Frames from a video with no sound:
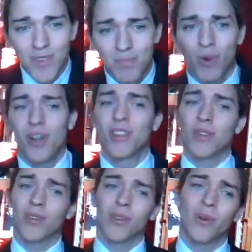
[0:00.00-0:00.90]
point
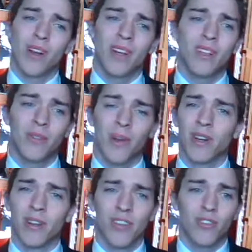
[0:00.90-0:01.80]
where
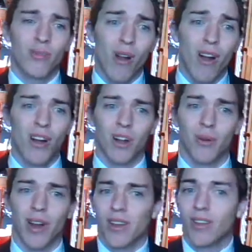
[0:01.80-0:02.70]
you're just wrong or
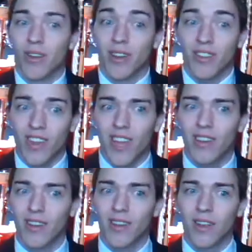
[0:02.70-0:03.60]
where you don't understand
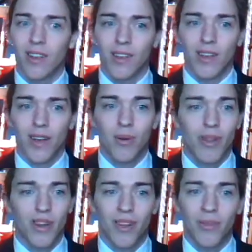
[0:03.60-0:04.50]
it
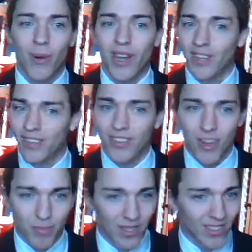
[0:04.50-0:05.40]
and why it's
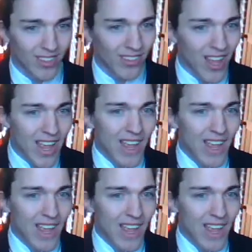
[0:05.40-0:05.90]
stupid, because